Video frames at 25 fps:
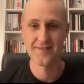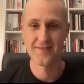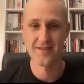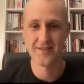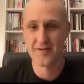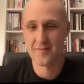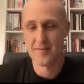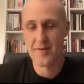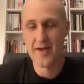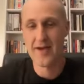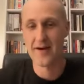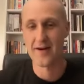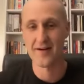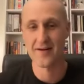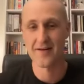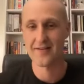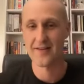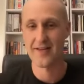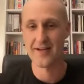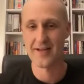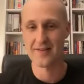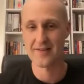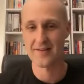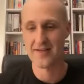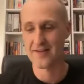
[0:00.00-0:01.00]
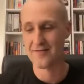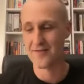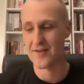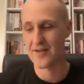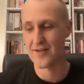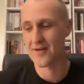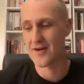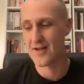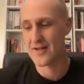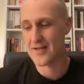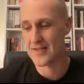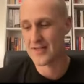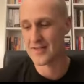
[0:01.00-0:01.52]
It don't matter. Like it's like if they
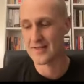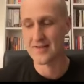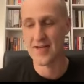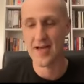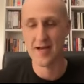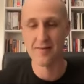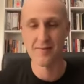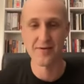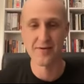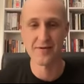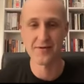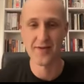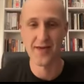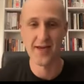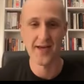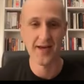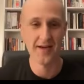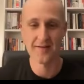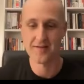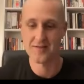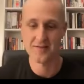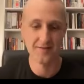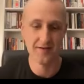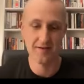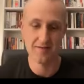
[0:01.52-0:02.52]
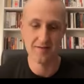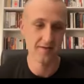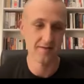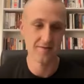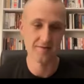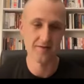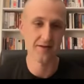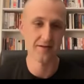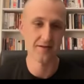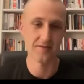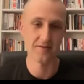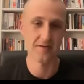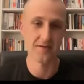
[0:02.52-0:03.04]
don't take the time to do that, it's like
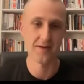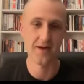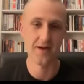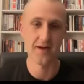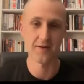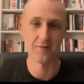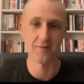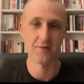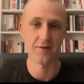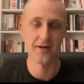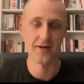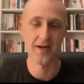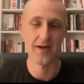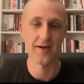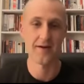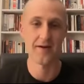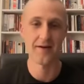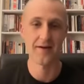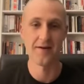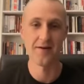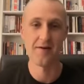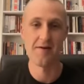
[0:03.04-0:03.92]
they're going to work out.